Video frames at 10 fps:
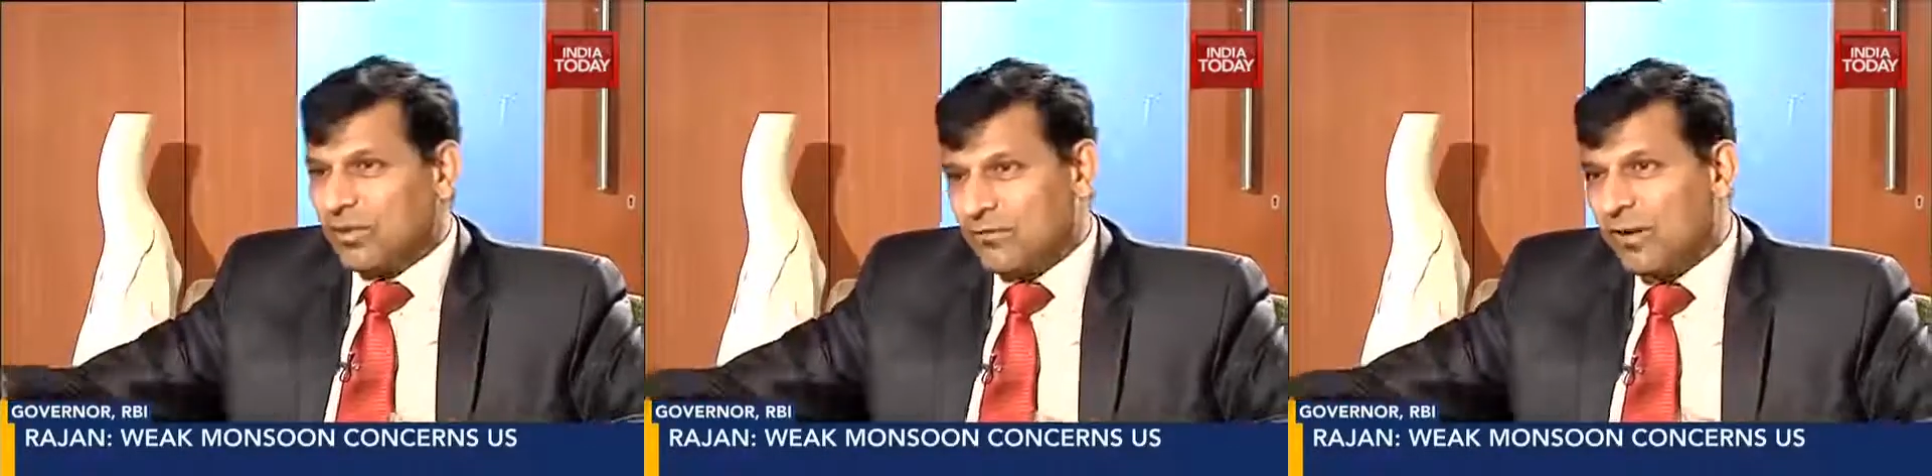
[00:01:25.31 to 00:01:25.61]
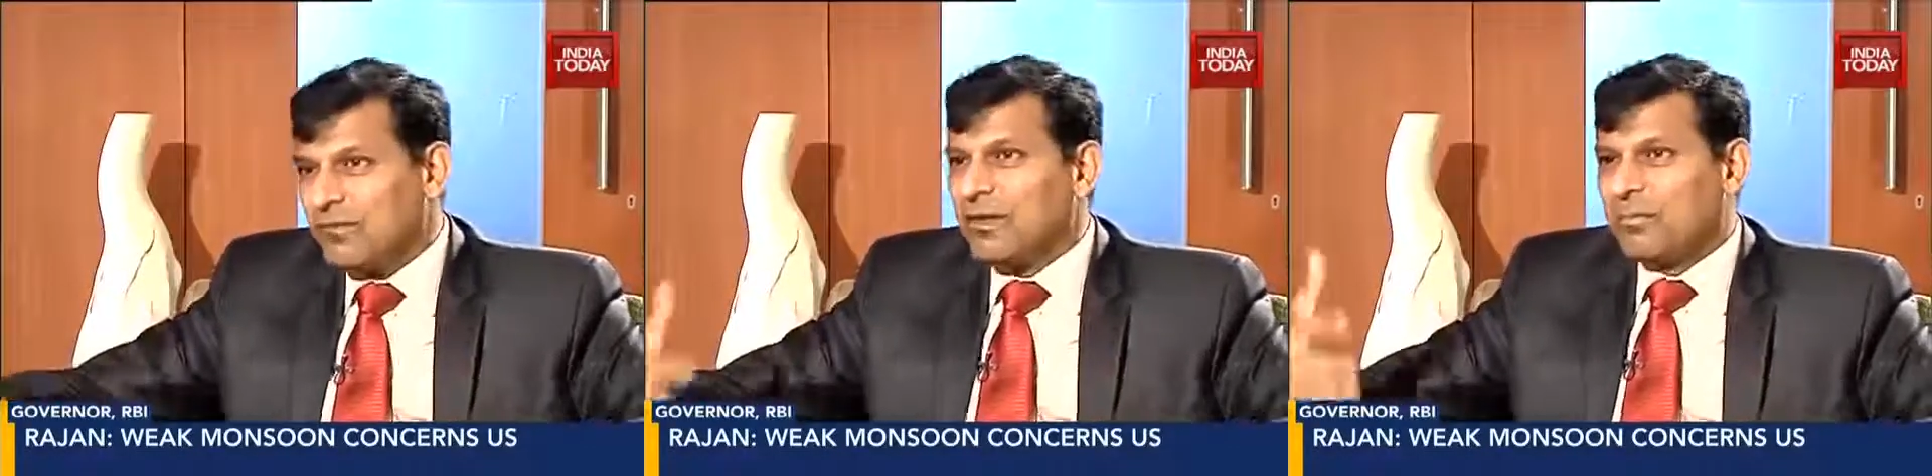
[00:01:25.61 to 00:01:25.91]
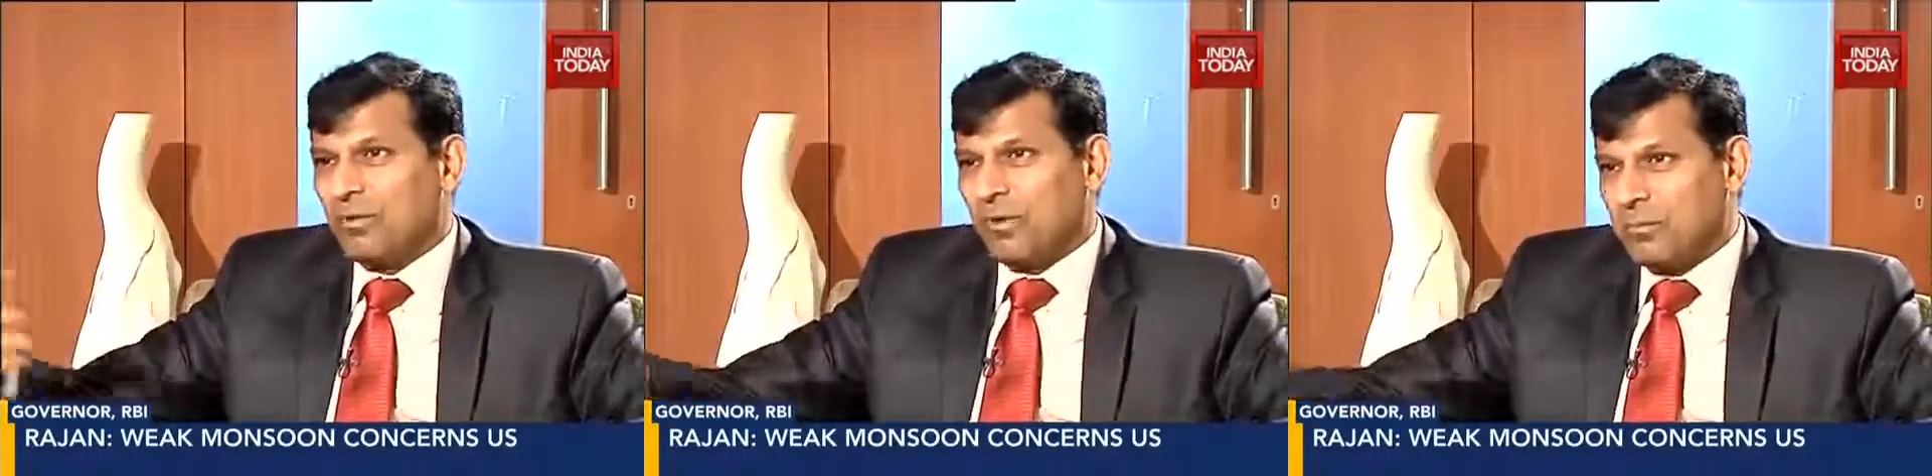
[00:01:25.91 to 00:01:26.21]
if you have the
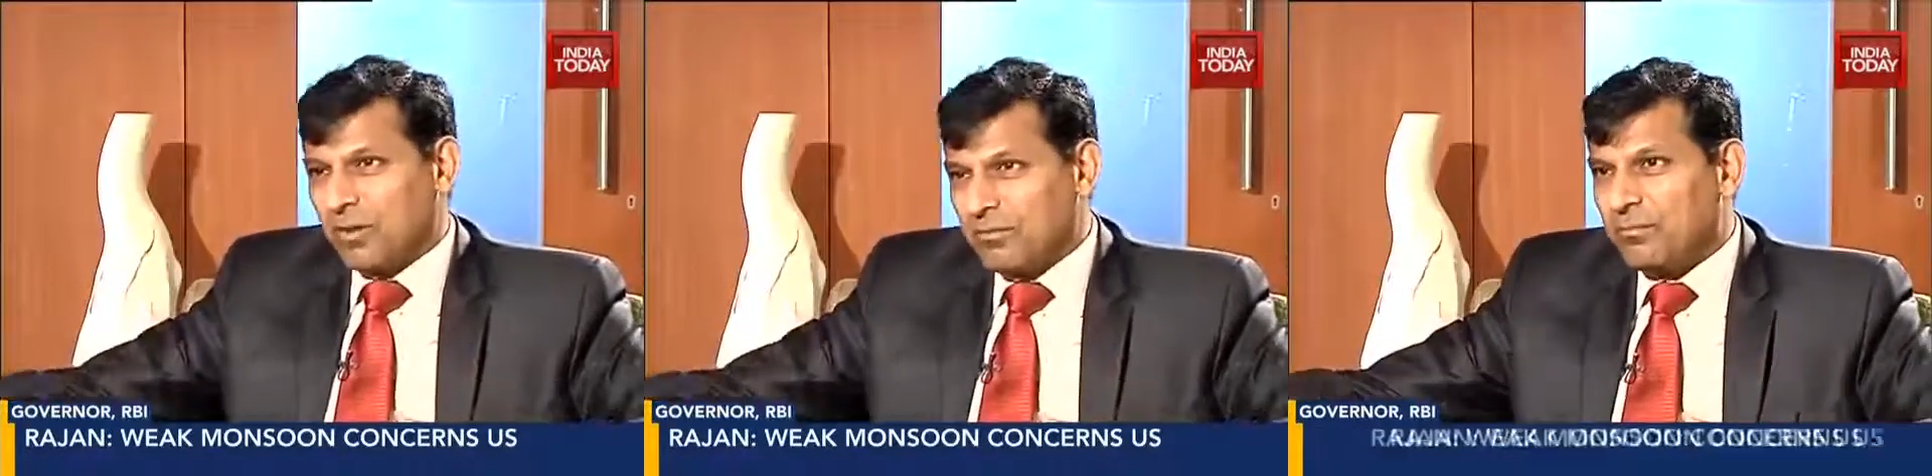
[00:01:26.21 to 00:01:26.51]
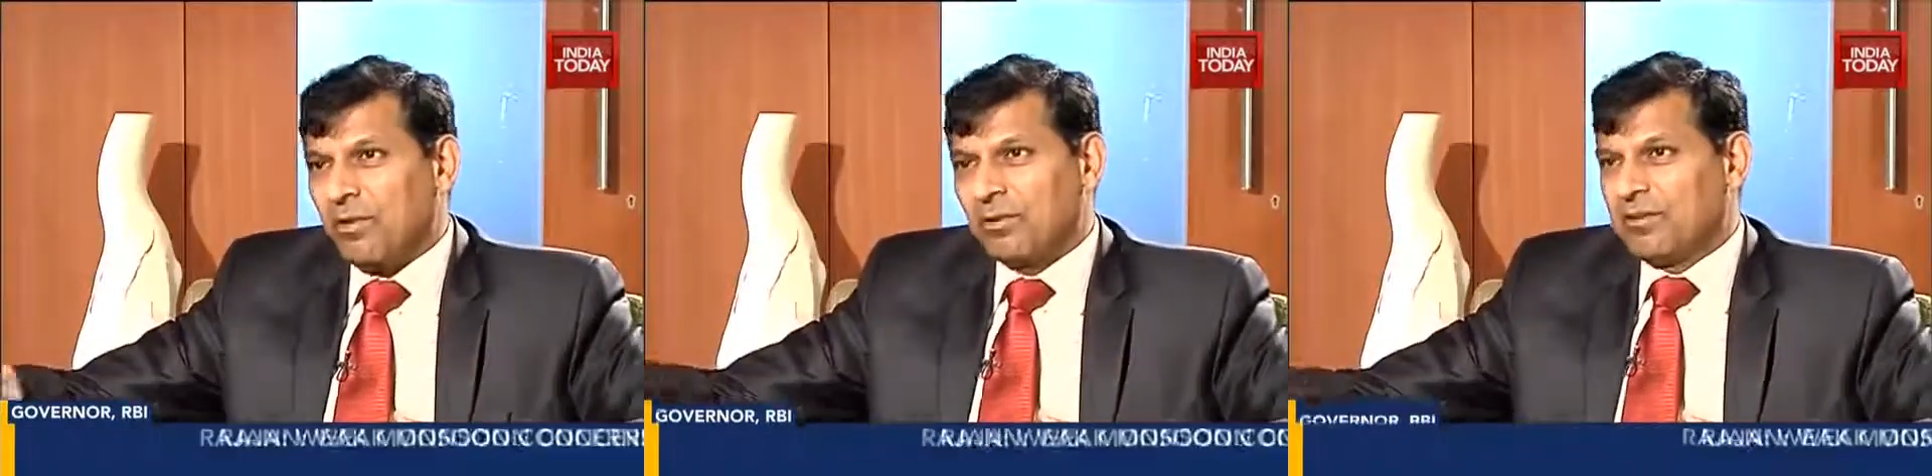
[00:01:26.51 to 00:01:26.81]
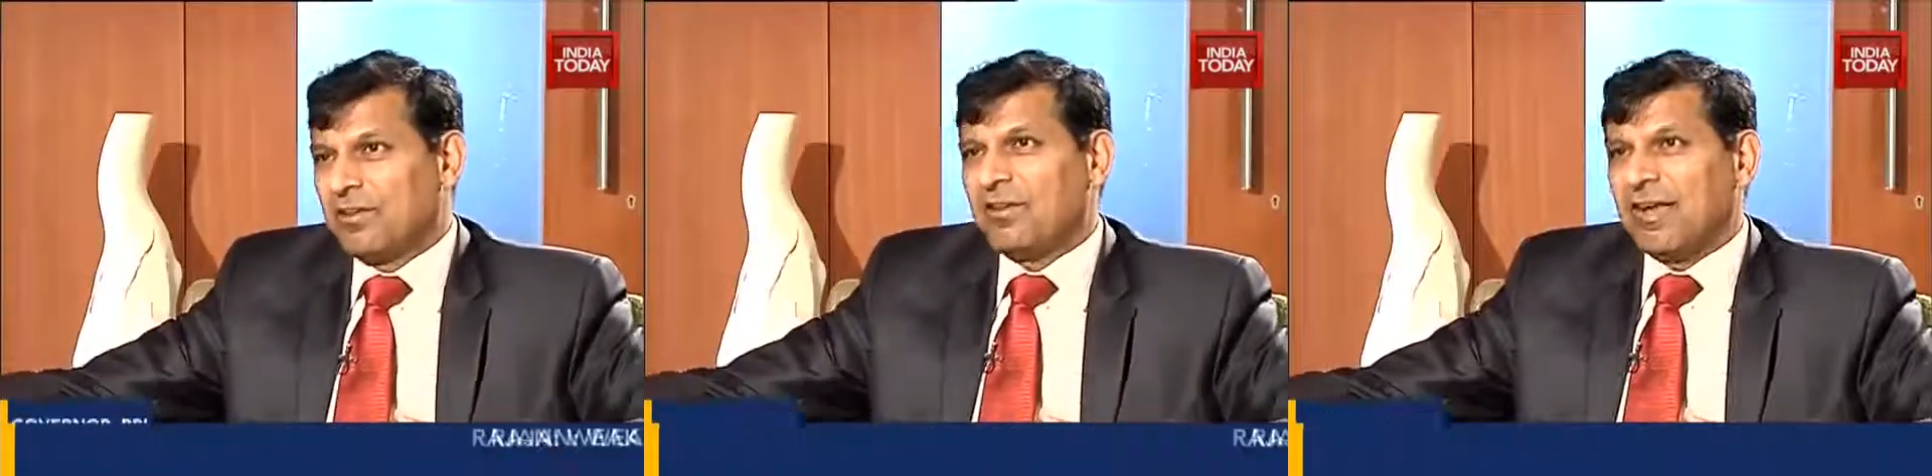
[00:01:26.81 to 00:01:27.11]
appropriate
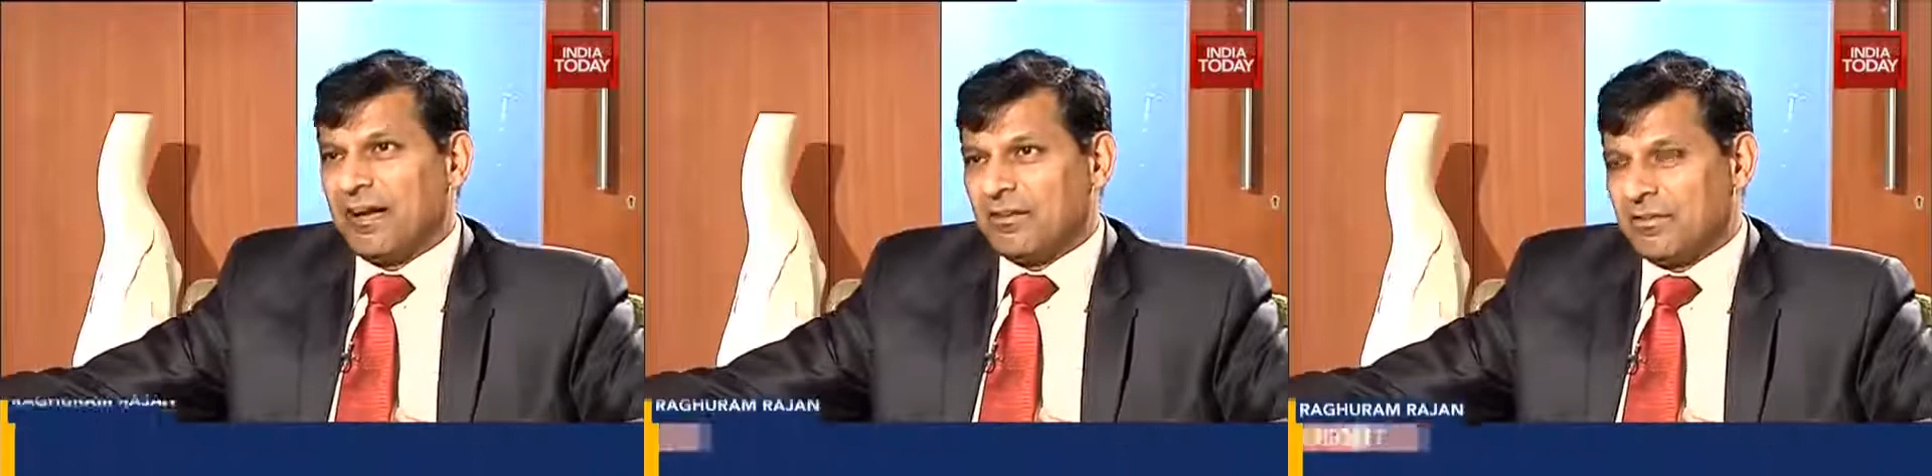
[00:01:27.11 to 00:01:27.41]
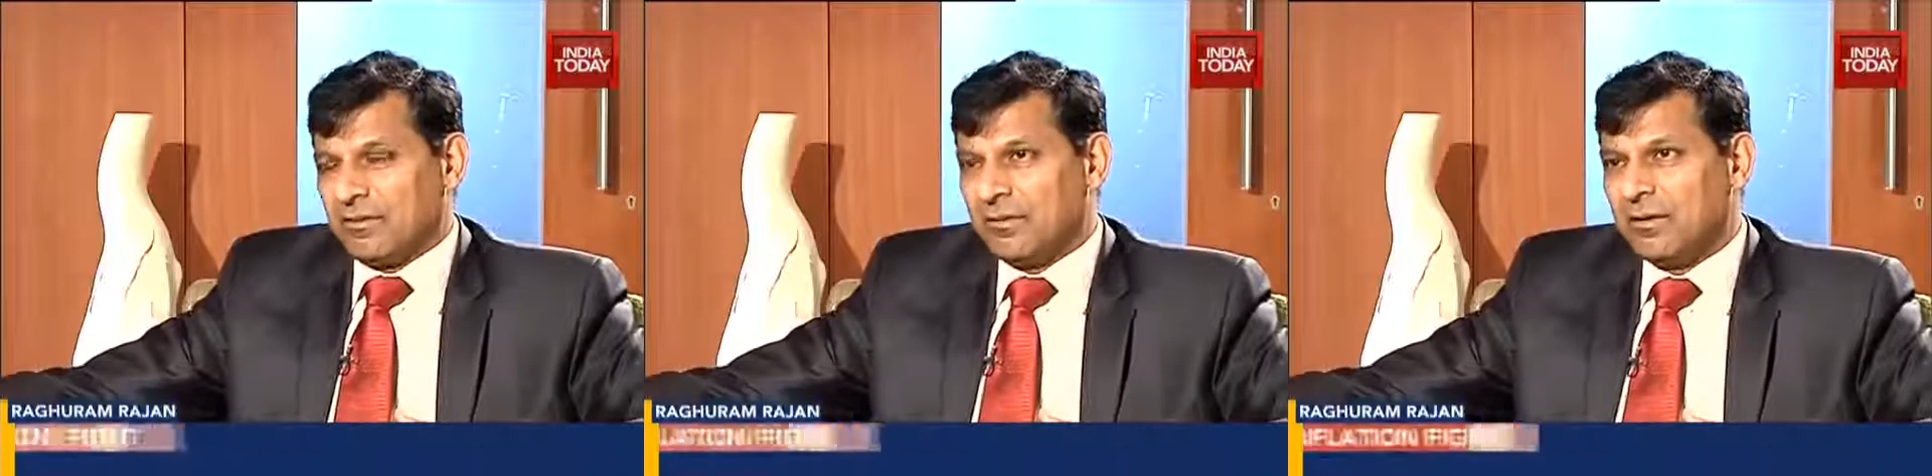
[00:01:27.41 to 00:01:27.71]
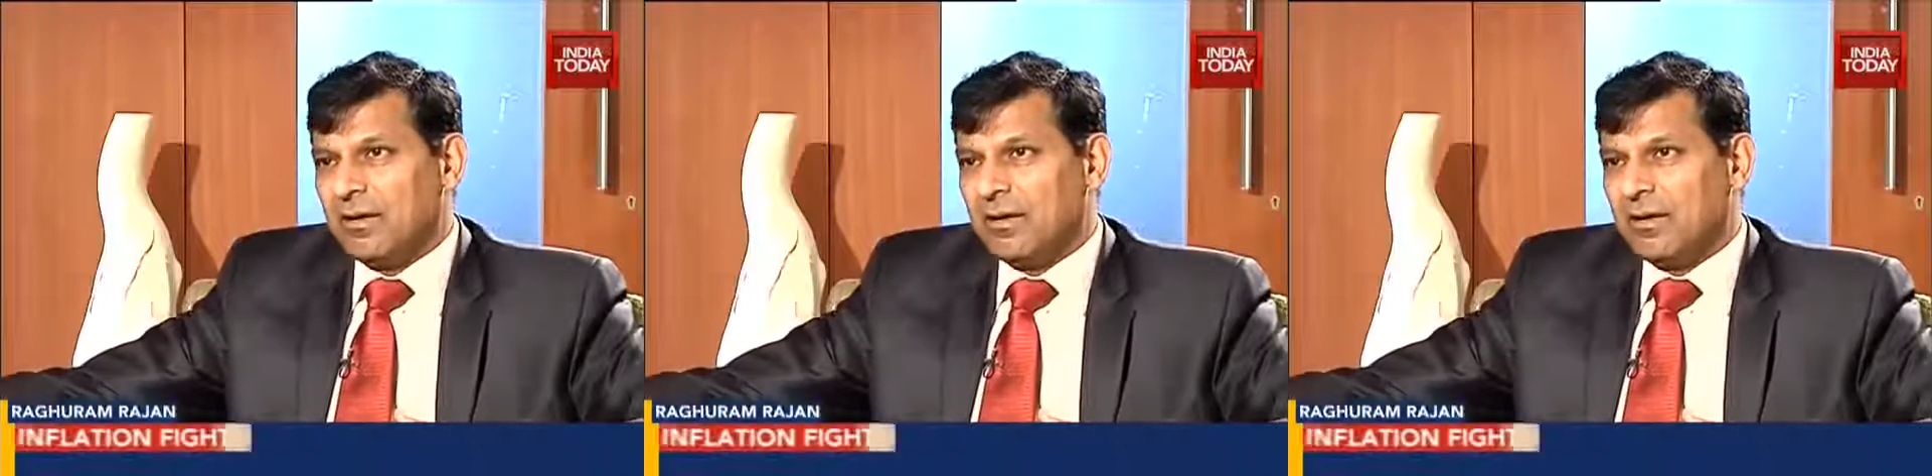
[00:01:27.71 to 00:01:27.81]
policy reaction.